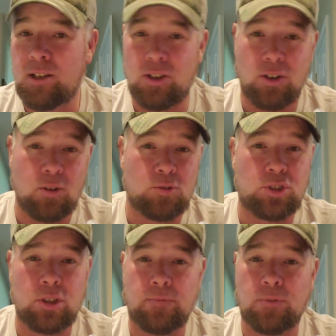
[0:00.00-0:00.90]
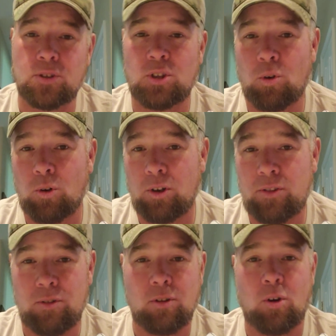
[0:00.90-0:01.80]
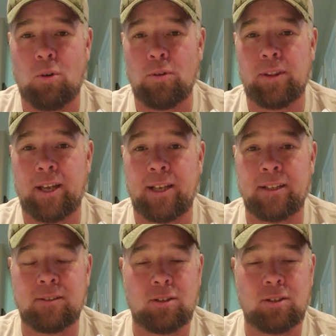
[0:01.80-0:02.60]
you shoot for score through the whole thing.